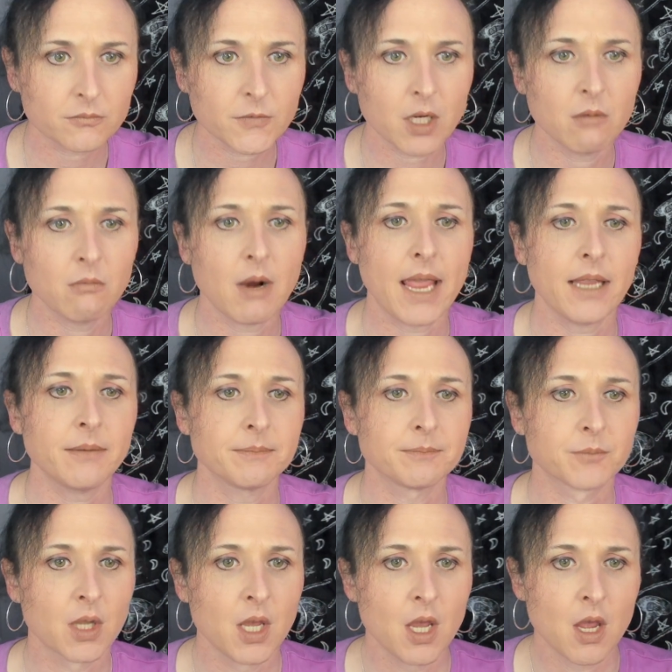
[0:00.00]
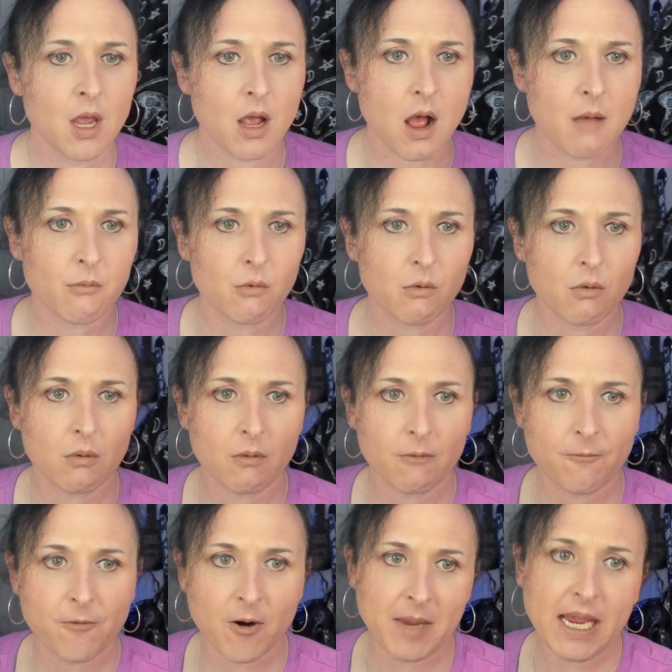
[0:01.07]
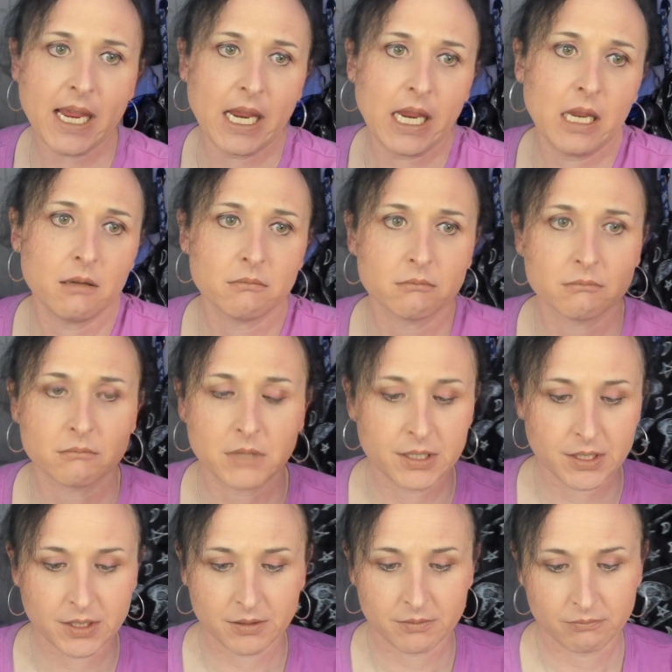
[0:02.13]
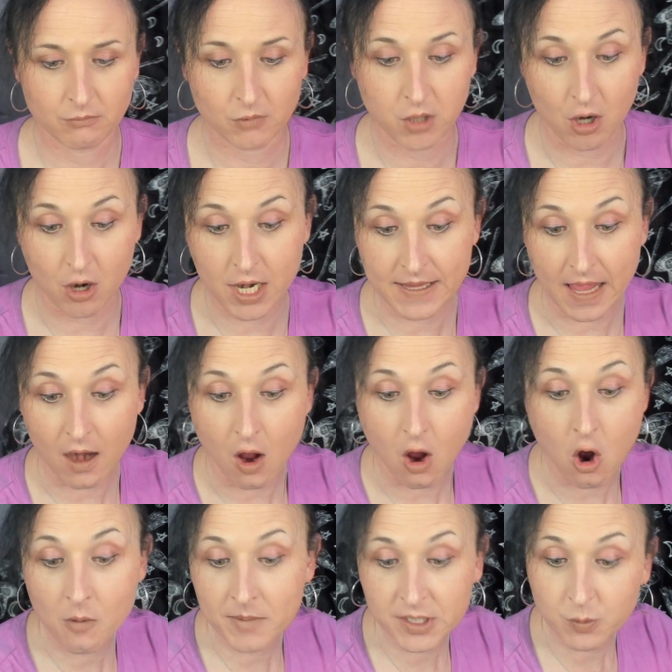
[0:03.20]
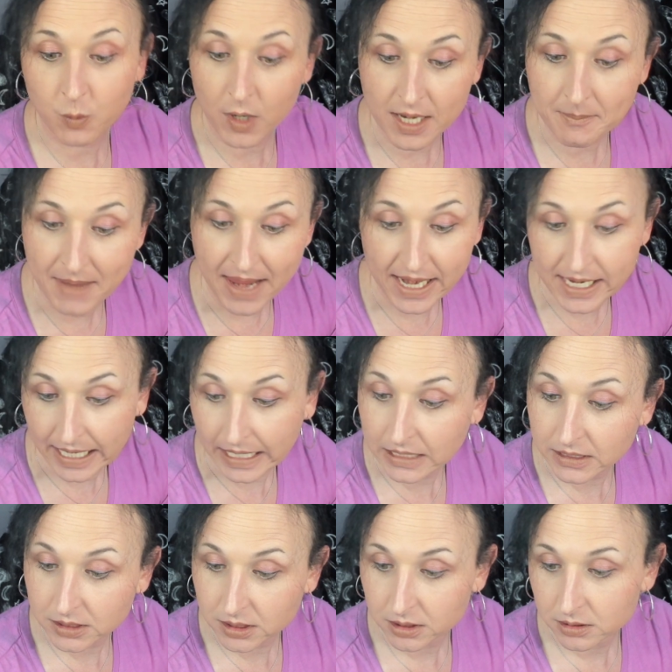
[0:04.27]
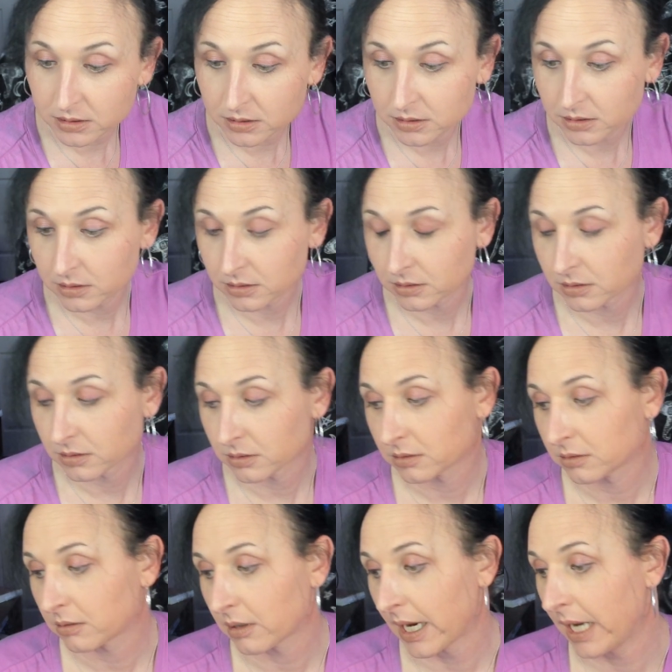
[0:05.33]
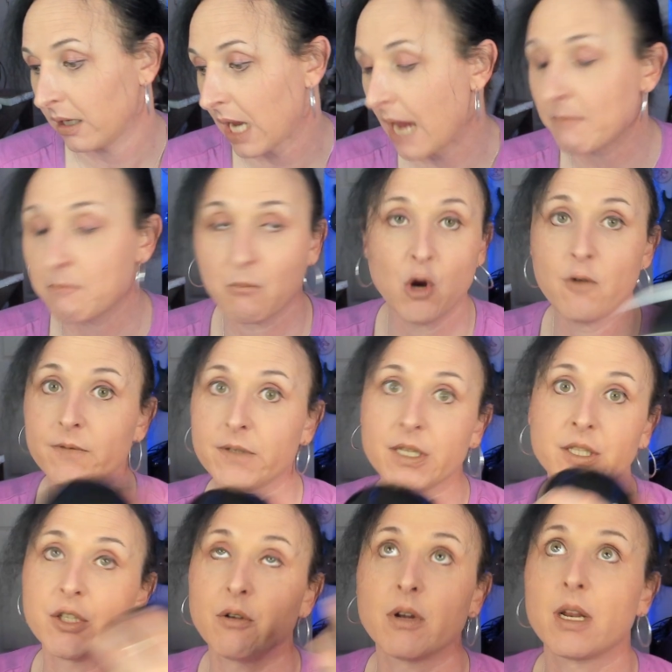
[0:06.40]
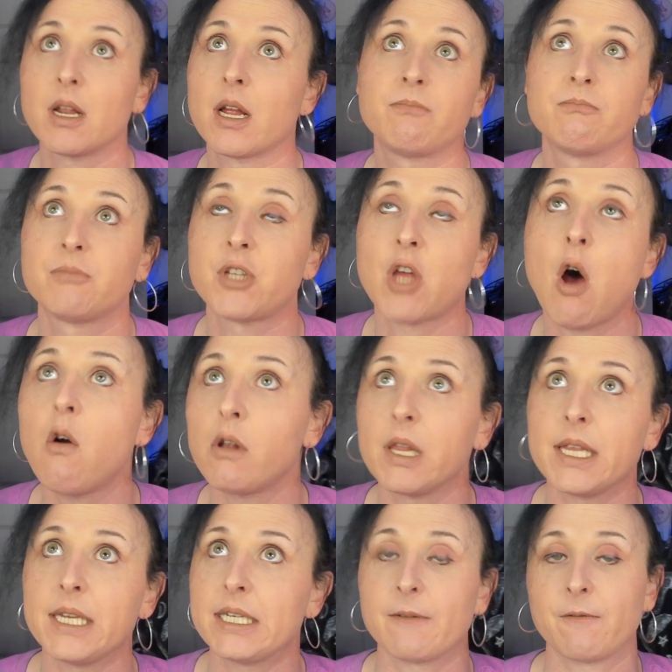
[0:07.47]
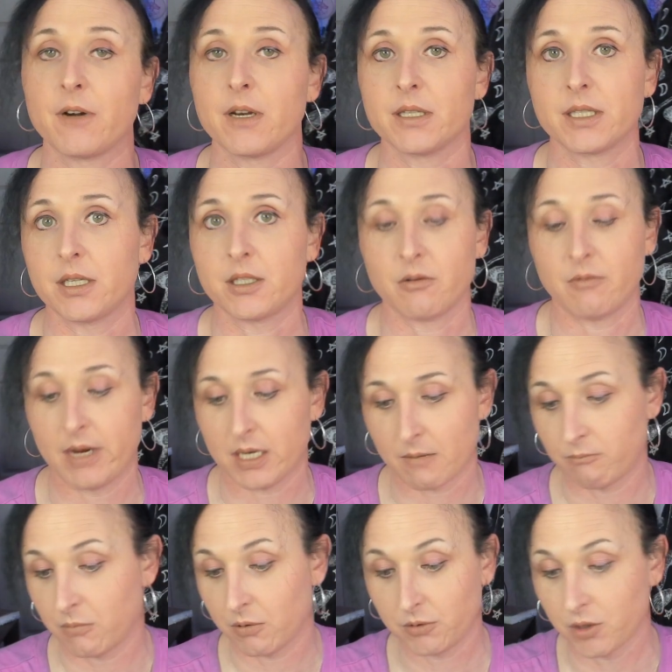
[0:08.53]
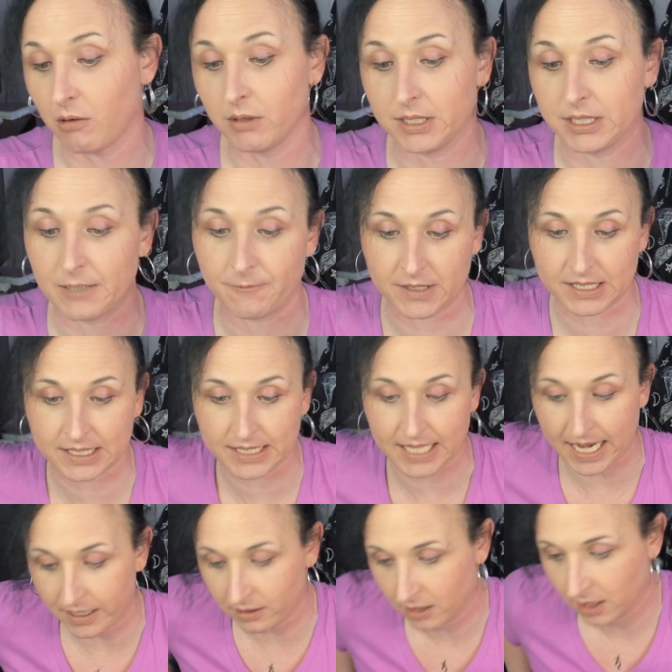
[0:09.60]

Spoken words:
right? For me, it's learning that home is where you make it, right? I moved into a totally different situation, a totally different state.